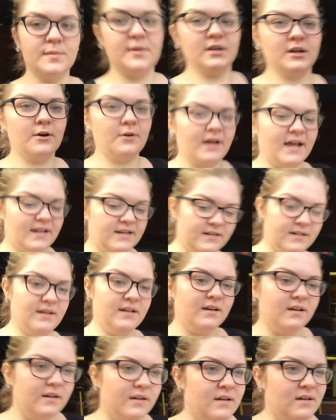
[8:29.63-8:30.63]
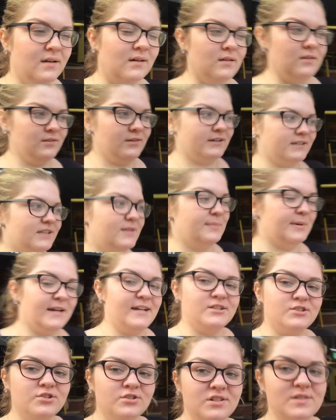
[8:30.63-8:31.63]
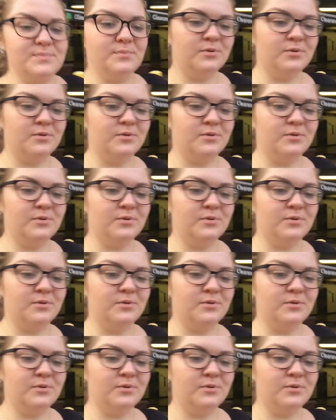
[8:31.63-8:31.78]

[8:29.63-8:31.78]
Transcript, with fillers: I'm gonna go ahead and look at the pictures,